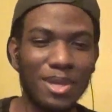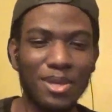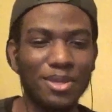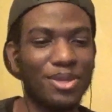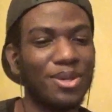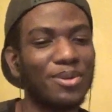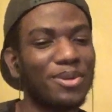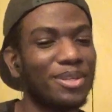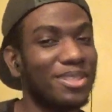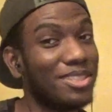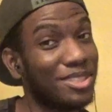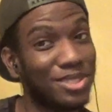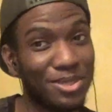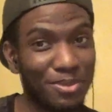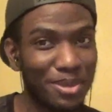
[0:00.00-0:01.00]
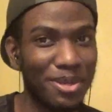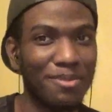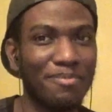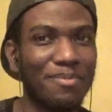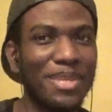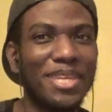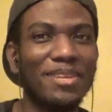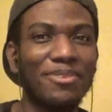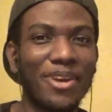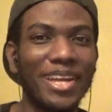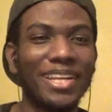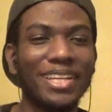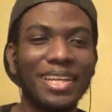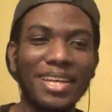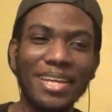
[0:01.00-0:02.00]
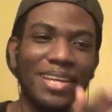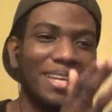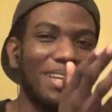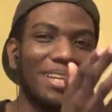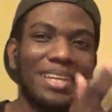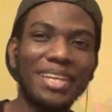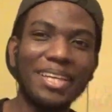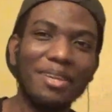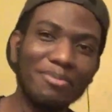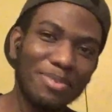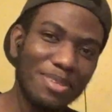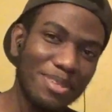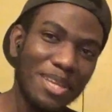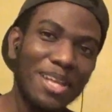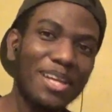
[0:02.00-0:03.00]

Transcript: Yo, you see what I mean, right? Keep it